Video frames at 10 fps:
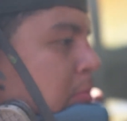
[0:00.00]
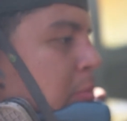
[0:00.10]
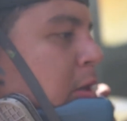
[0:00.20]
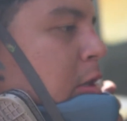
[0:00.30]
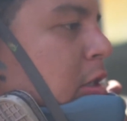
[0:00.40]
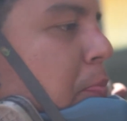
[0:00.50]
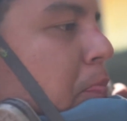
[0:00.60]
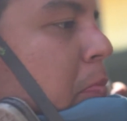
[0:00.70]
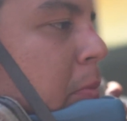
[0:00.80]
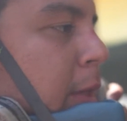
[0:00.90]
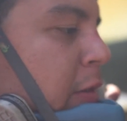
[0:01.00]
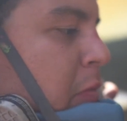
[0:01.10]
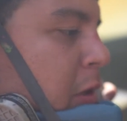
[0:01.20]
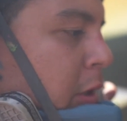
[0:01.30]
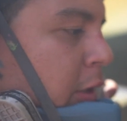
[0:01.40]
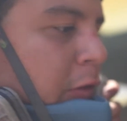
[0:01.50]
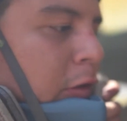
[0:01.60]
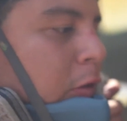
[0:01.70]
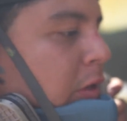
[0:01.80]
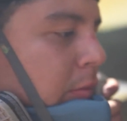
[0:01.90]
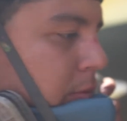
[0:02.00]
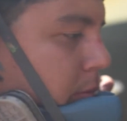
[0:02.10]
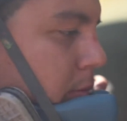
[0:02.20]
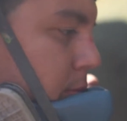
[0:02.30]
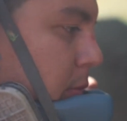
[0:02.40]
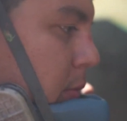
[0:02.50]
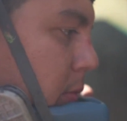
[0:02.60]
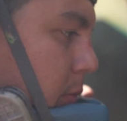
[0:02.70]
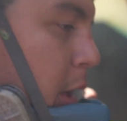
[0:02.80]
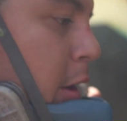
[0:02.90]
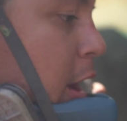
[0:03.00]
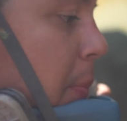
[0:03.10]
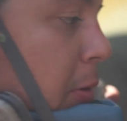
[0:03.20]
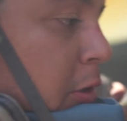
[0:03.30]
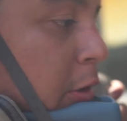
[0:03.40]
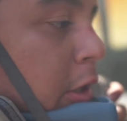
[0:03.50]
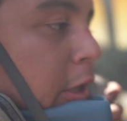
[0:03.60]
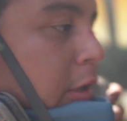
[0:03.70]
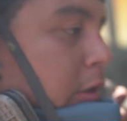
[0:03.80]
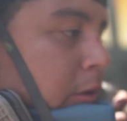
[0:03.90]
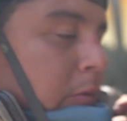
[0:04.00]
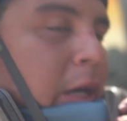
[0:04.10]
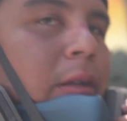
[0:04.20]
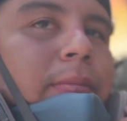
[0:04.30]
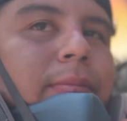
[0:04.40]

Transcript: Because he gave me the gift to do it and an opportunity to do it well.